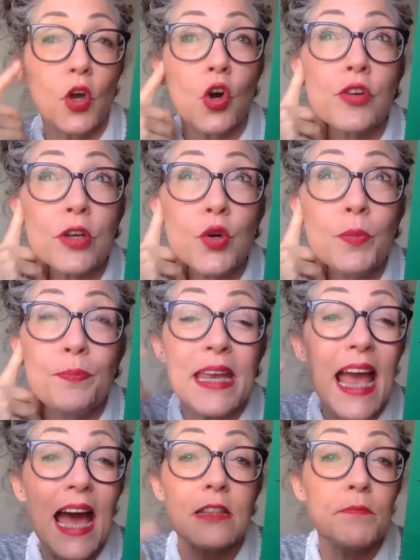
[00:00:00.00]
Or it could
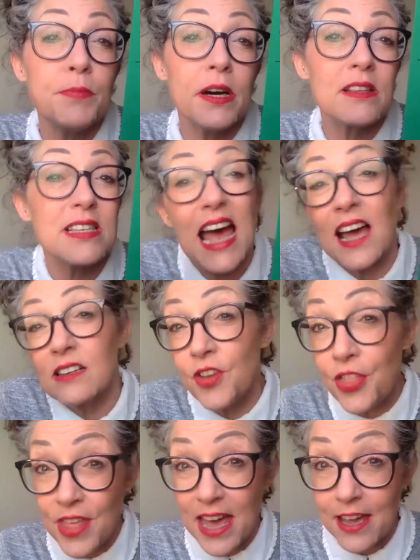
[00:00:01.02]
be and, but, and
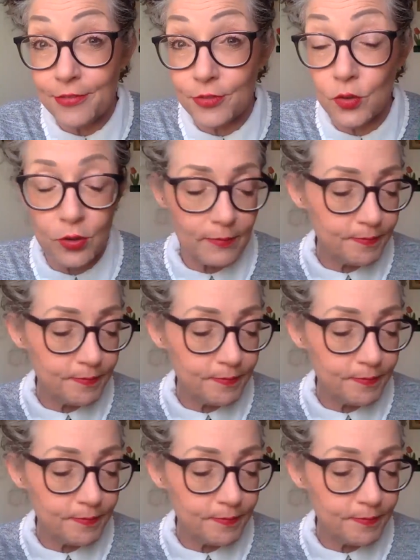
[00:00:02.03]
therefore.